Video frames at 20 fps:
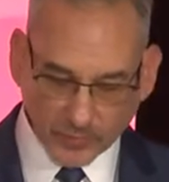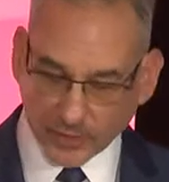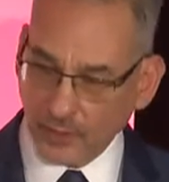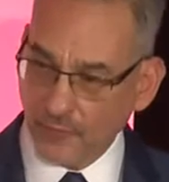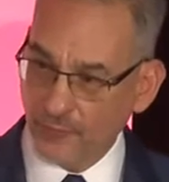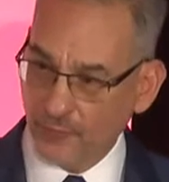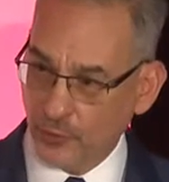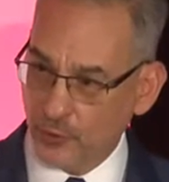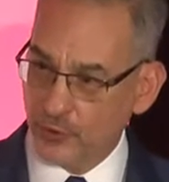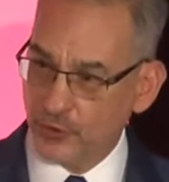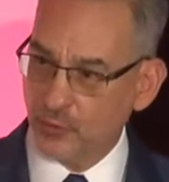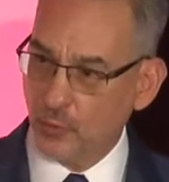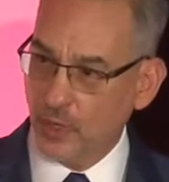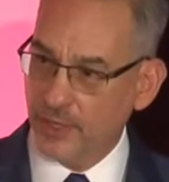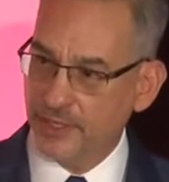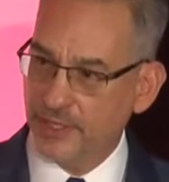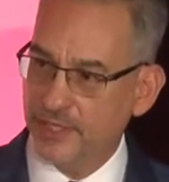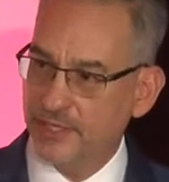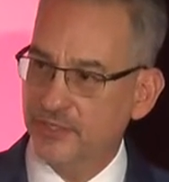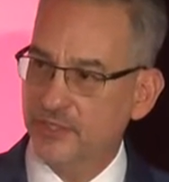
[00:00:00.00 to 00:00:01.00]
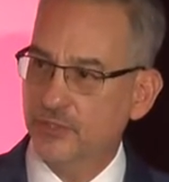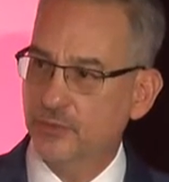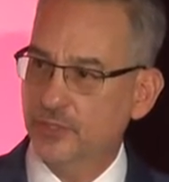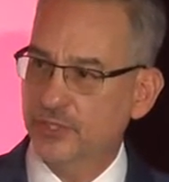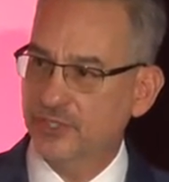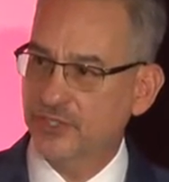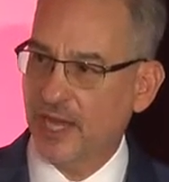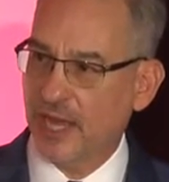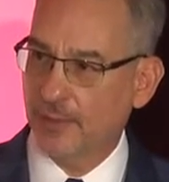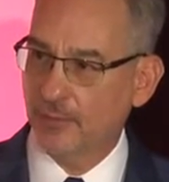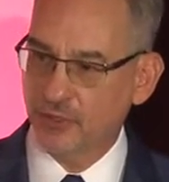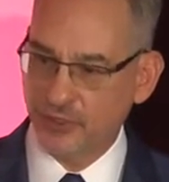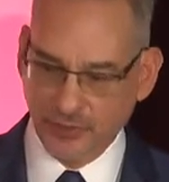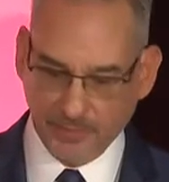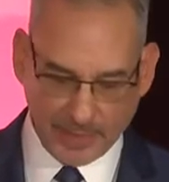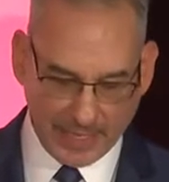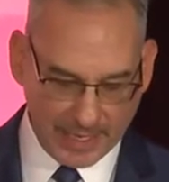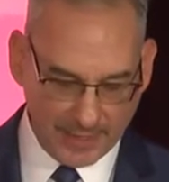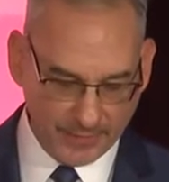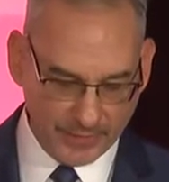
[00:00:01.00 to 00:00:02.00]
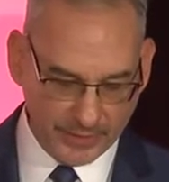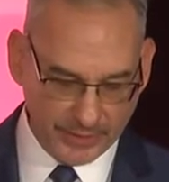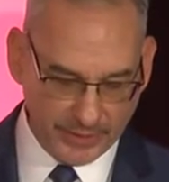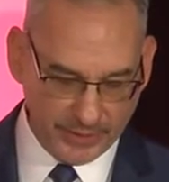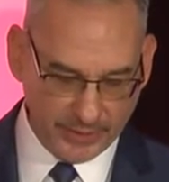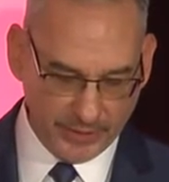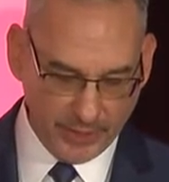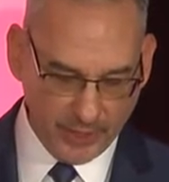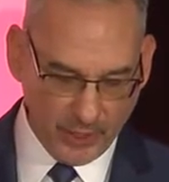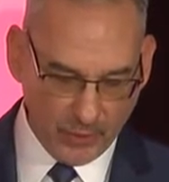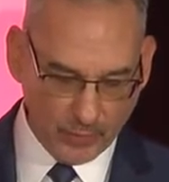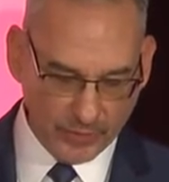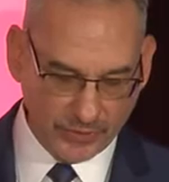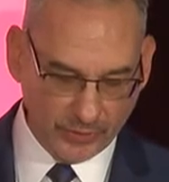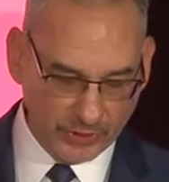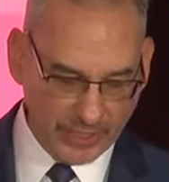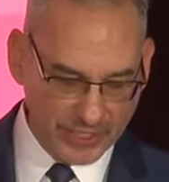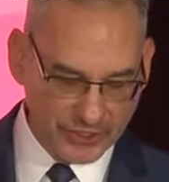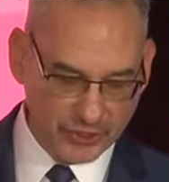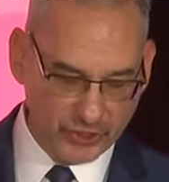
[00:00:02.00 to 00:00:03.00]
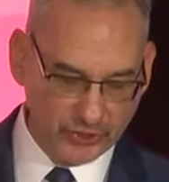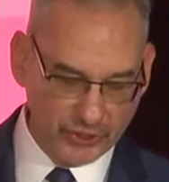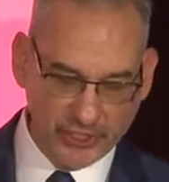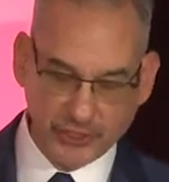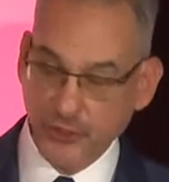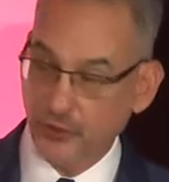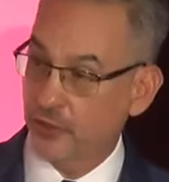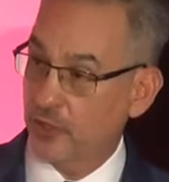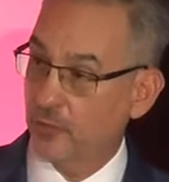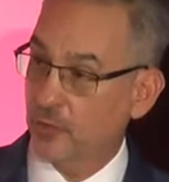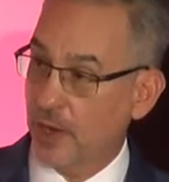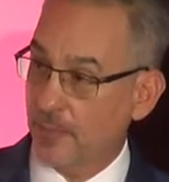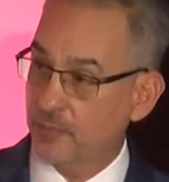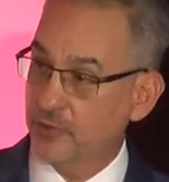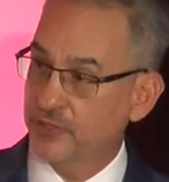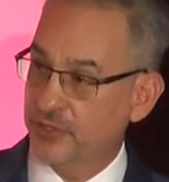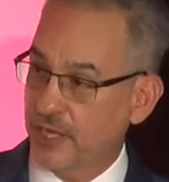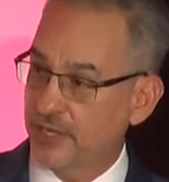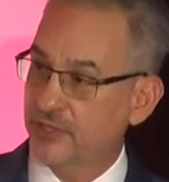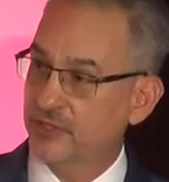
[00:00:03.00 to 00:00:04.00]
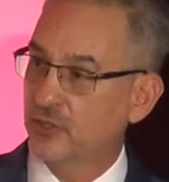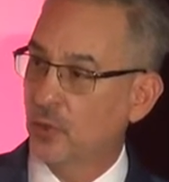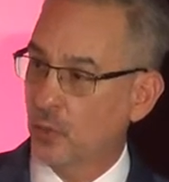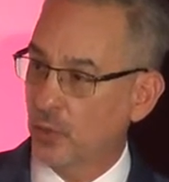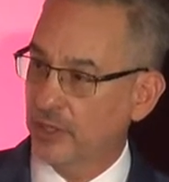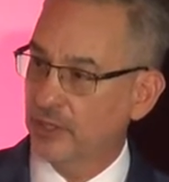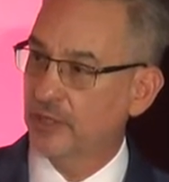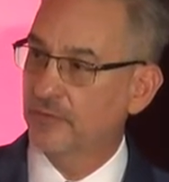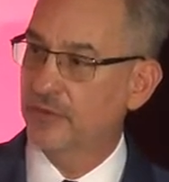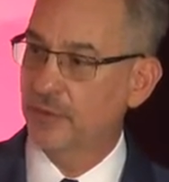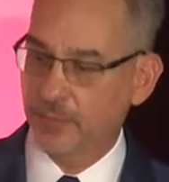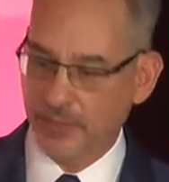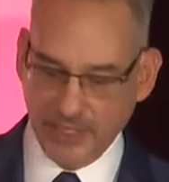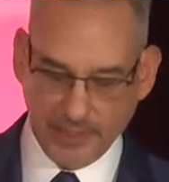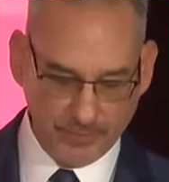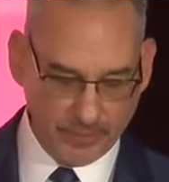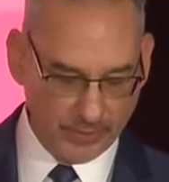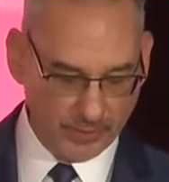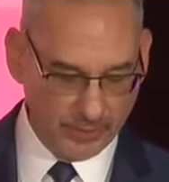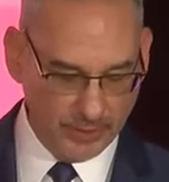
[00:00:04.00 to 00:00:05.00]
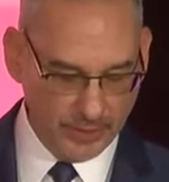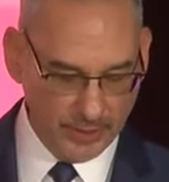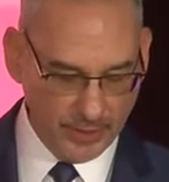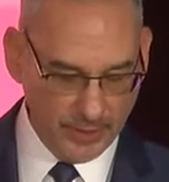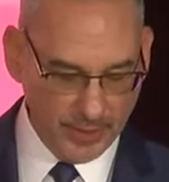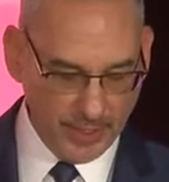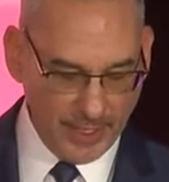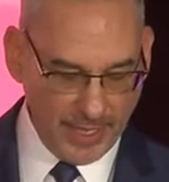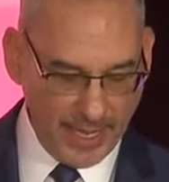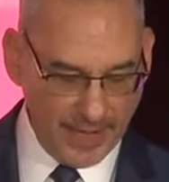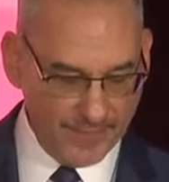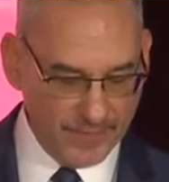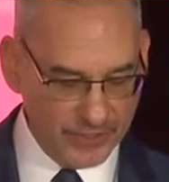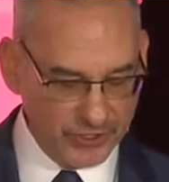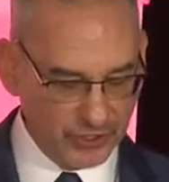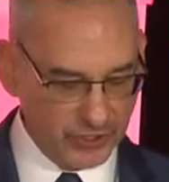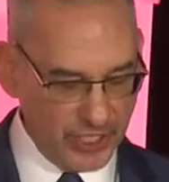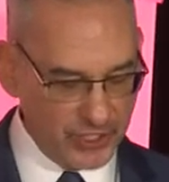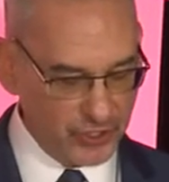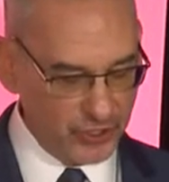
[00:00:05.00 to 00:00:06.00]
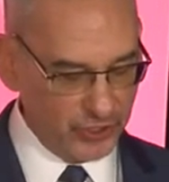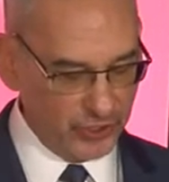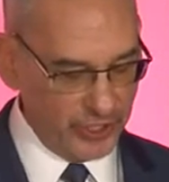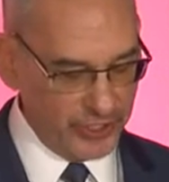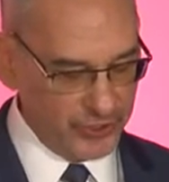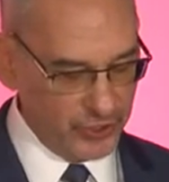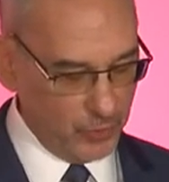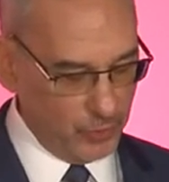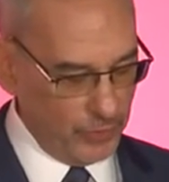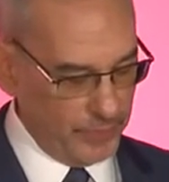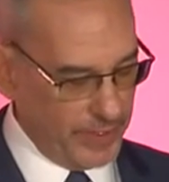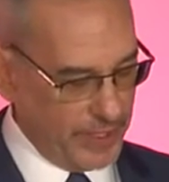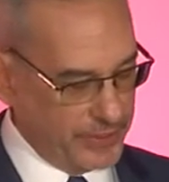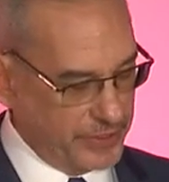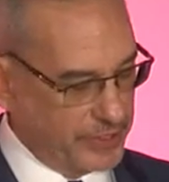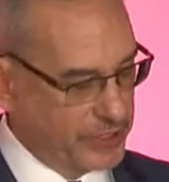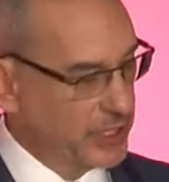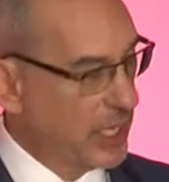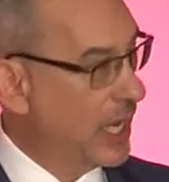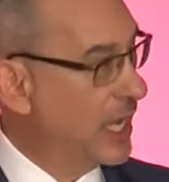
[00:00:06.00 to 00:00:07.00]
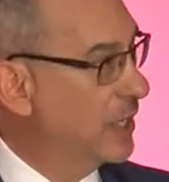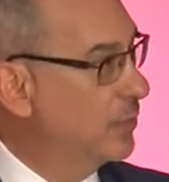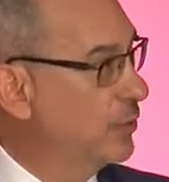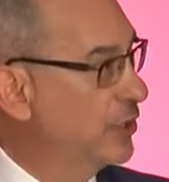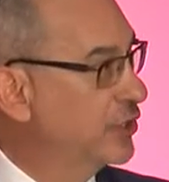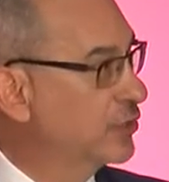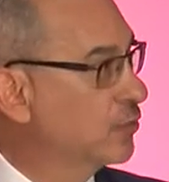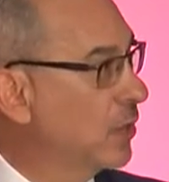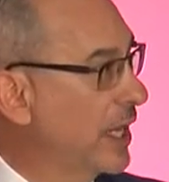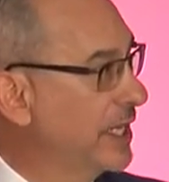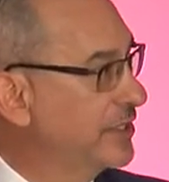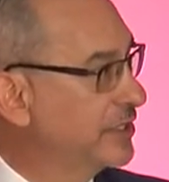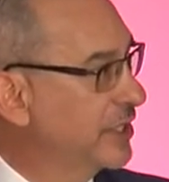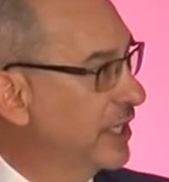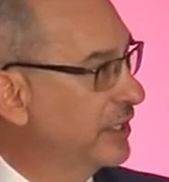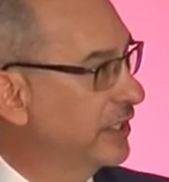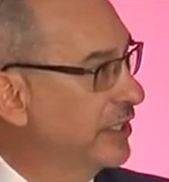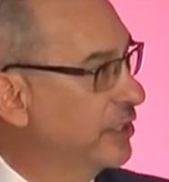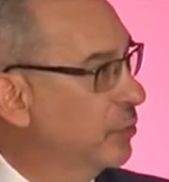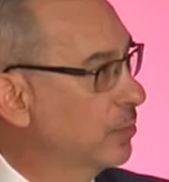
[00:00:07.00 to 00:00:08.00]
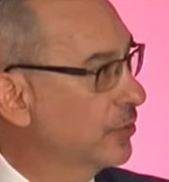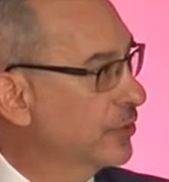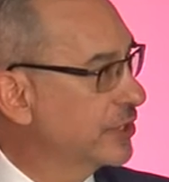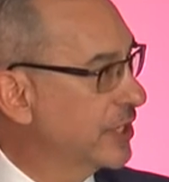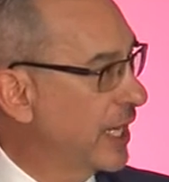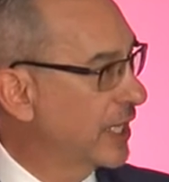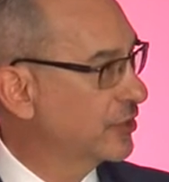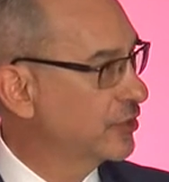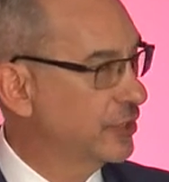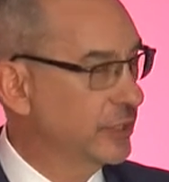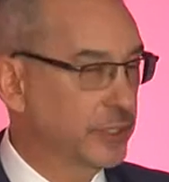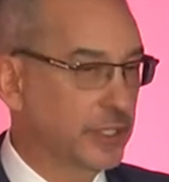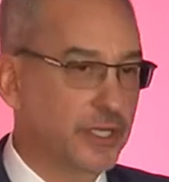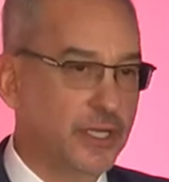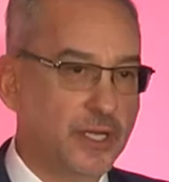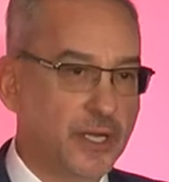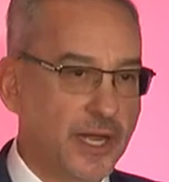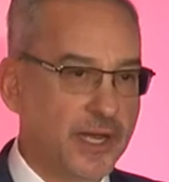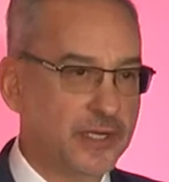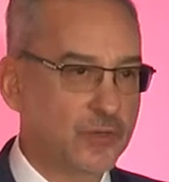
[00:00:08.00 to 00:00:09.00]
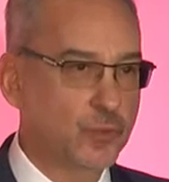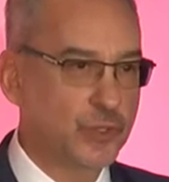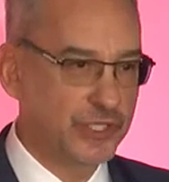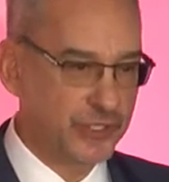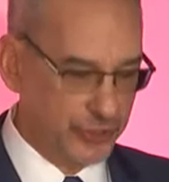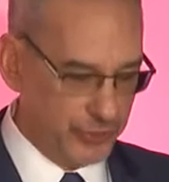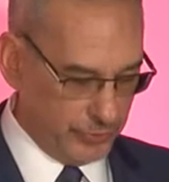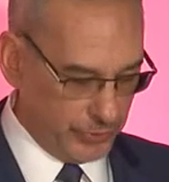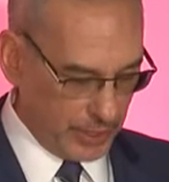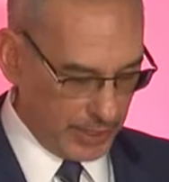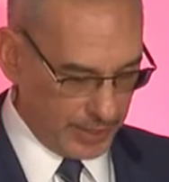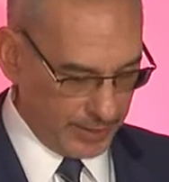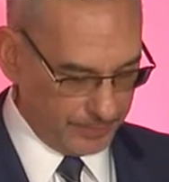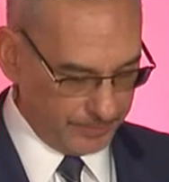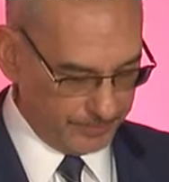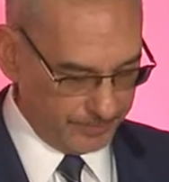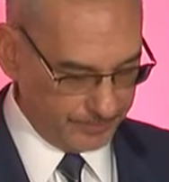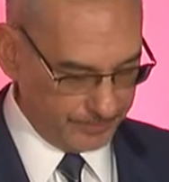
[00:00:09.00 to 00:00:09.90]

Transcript: First, one needs to establish a polity with a legislature that represents the will of the people, and this legislature will then decide which rights get legal protection and which do not.